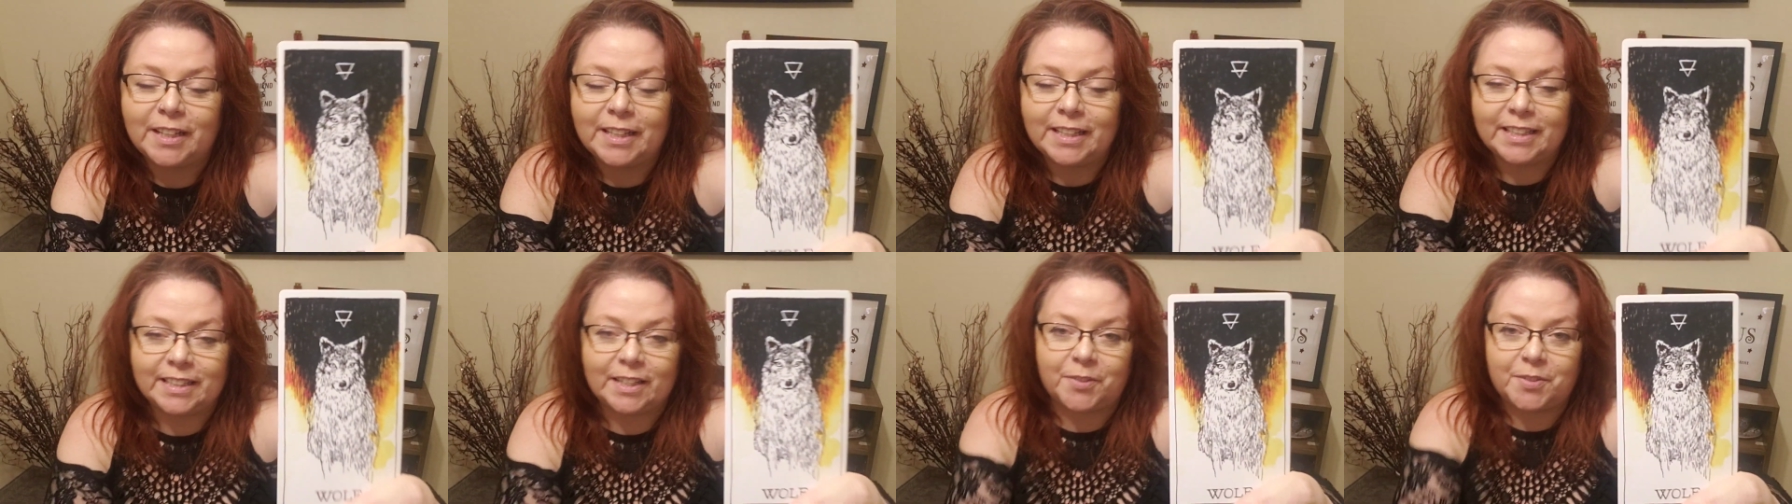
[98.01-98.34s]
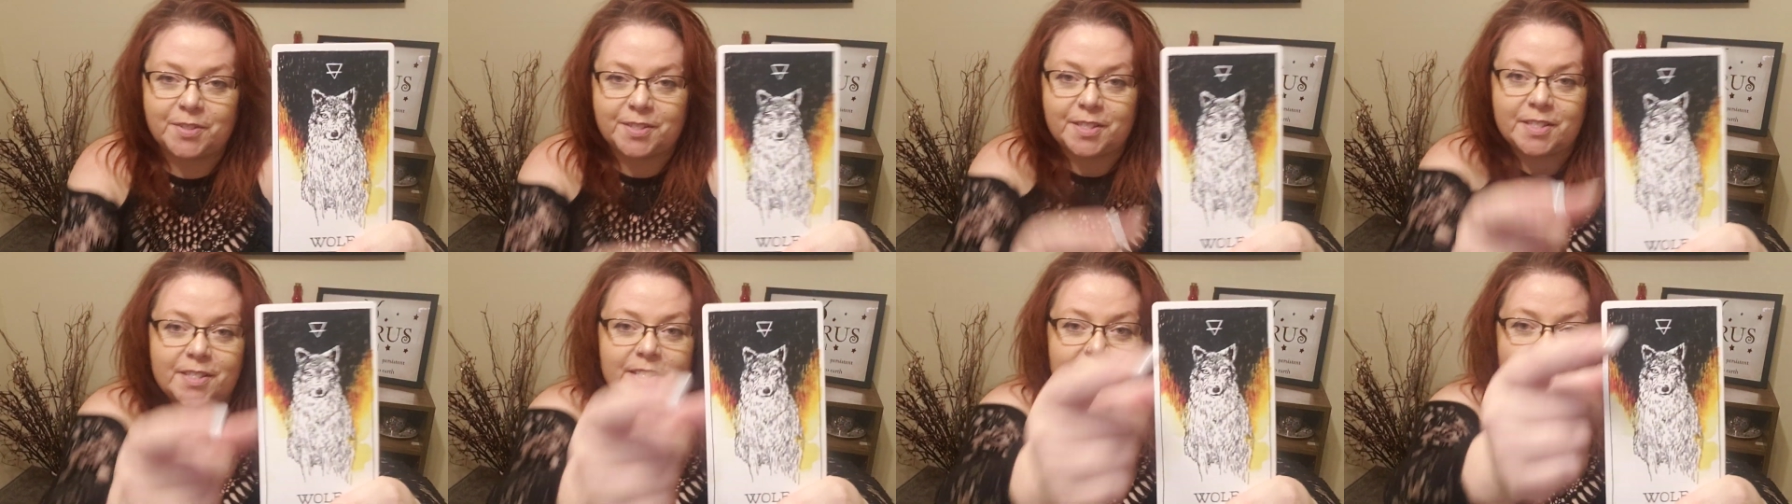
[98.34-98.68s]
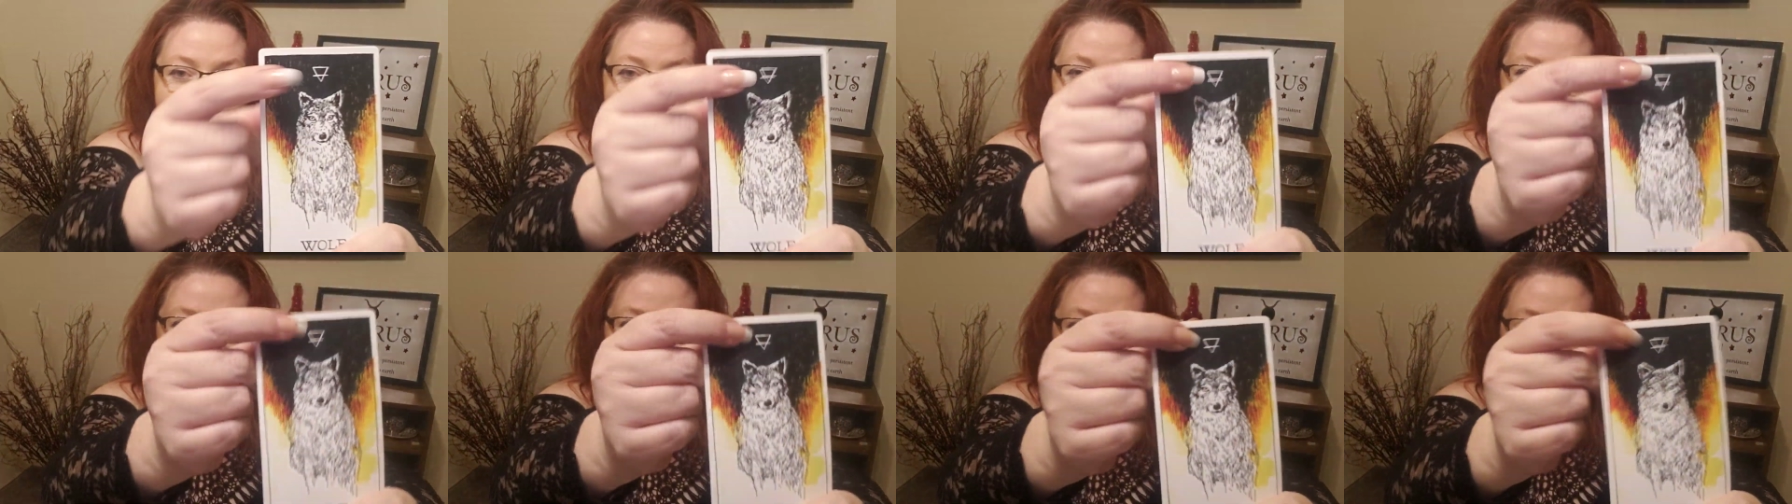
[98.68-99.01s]
Now, this is the
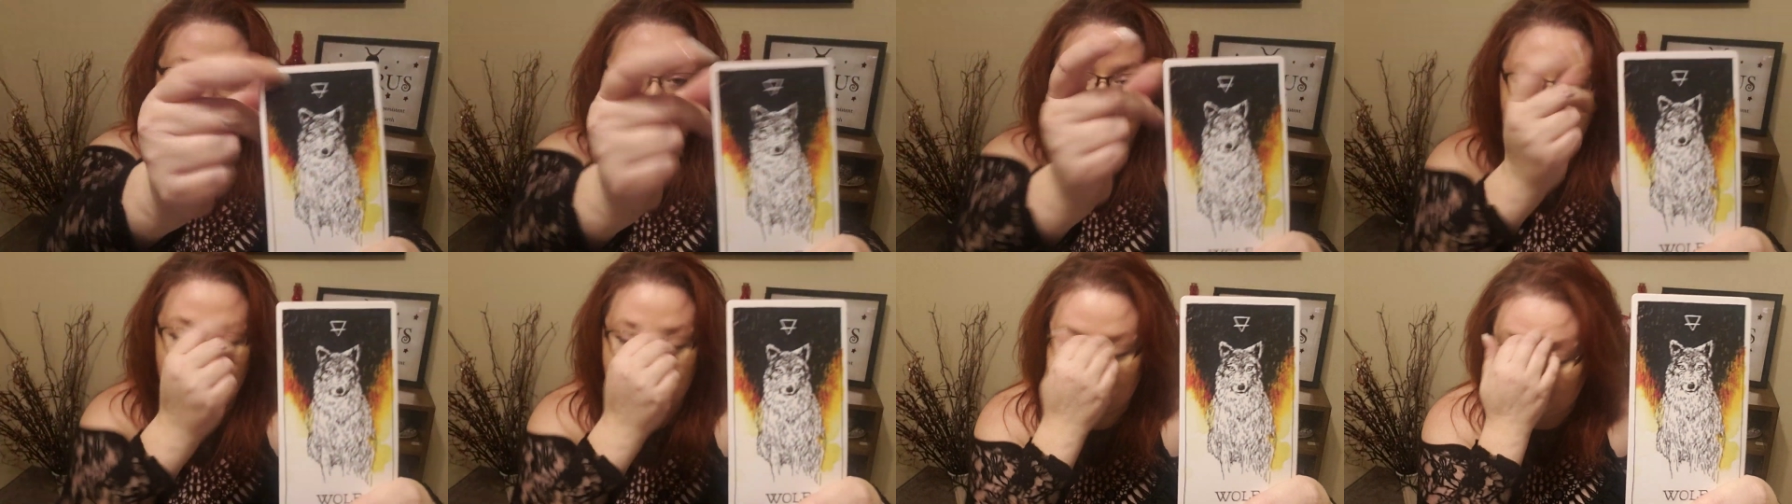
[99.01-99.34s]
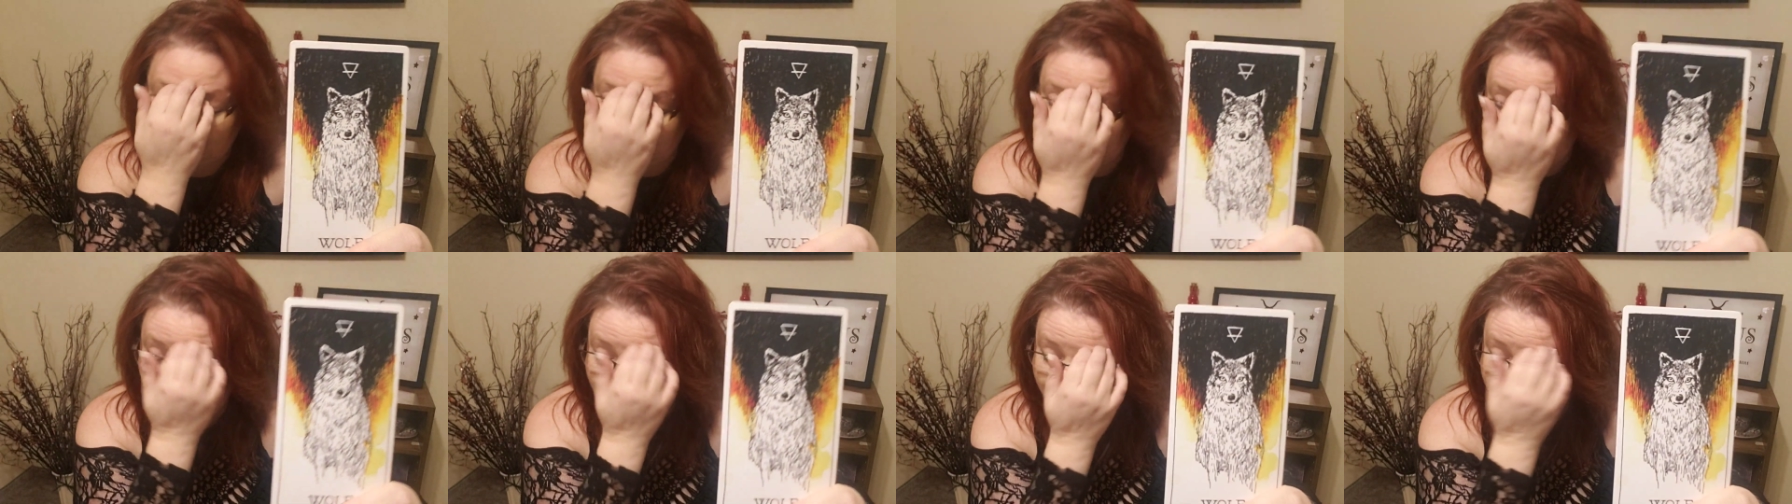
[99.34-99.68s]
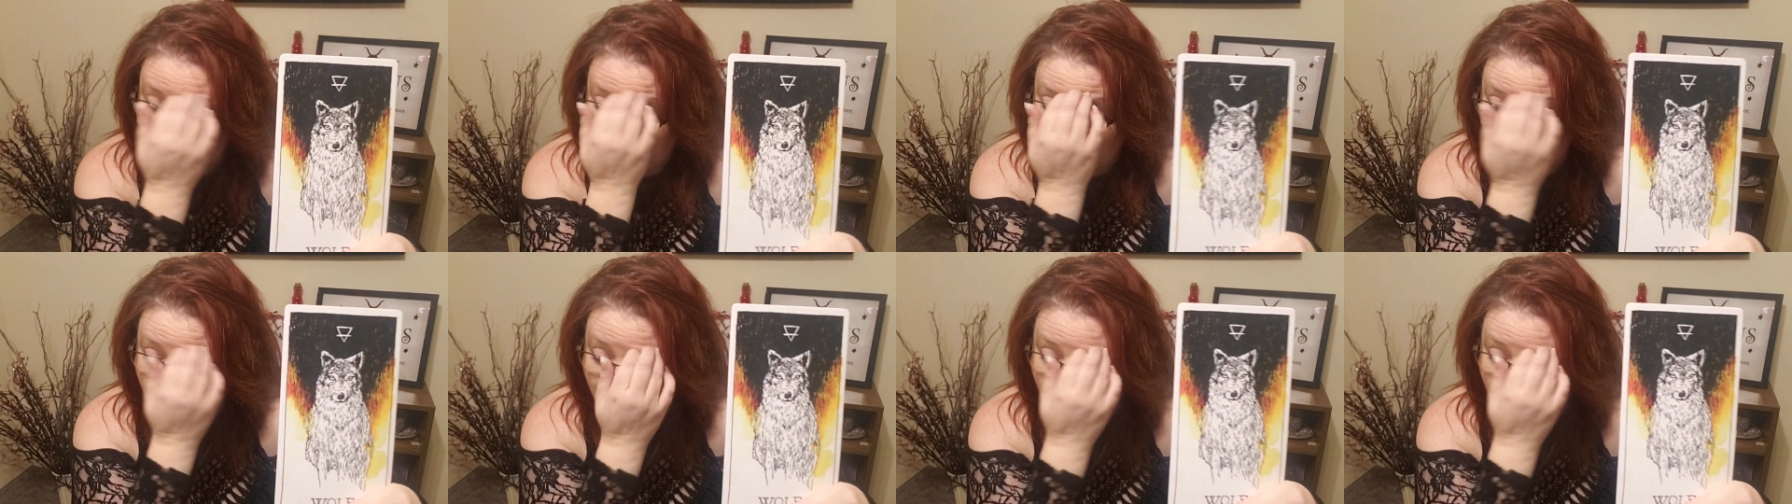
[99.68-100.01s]
alchemical symbol
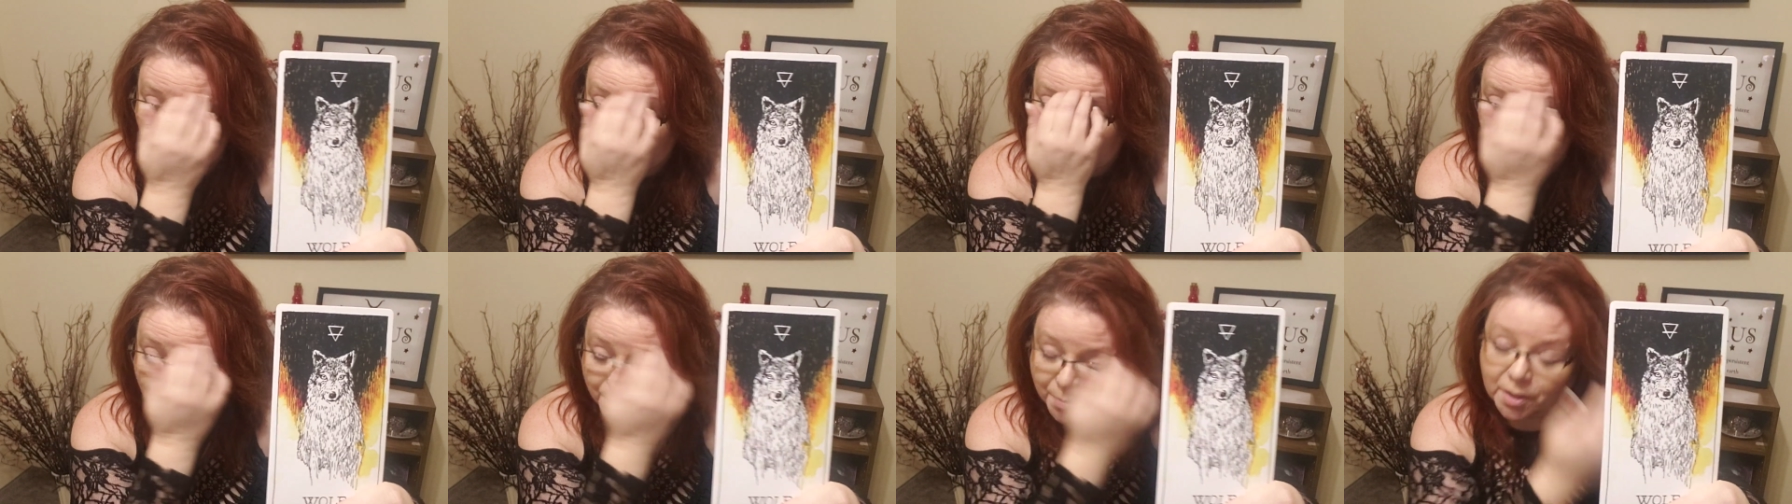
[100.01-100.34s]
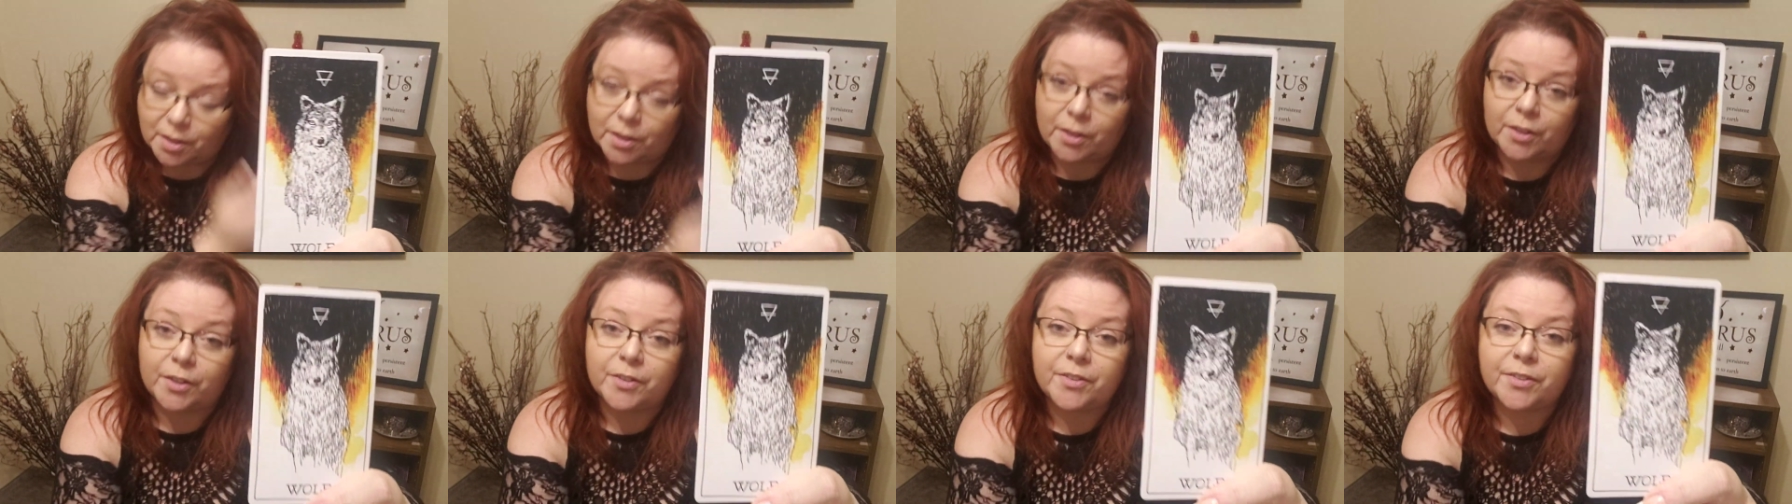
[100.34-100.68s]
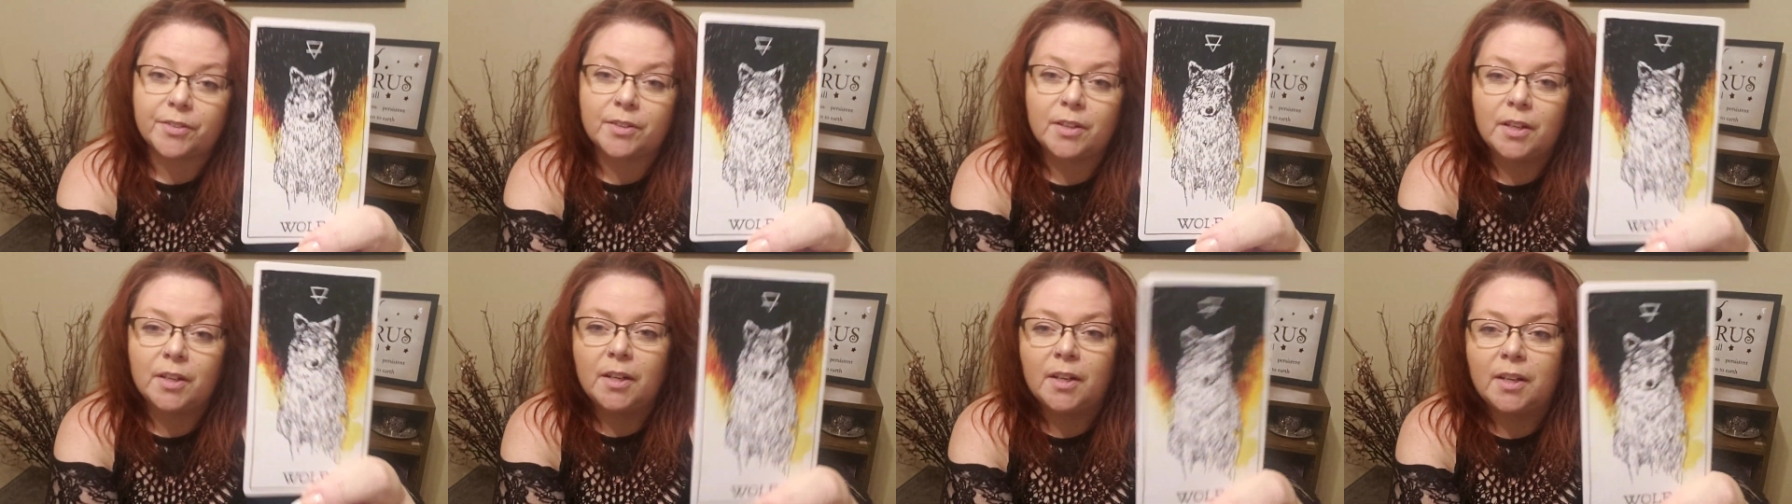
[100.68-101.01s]
for Earth.